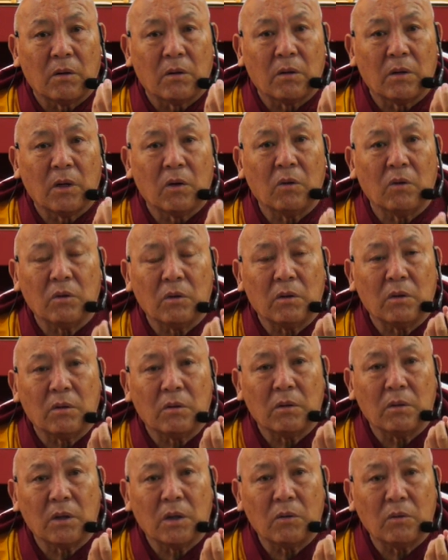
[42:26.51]

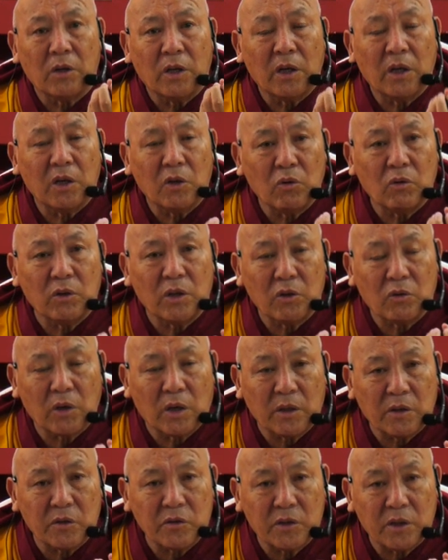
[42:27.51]
Now here you need to
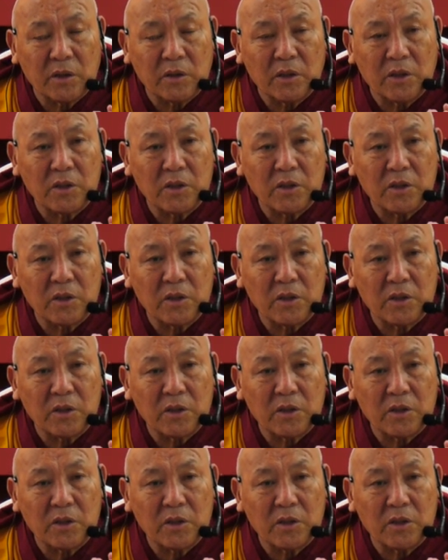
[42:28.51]
understand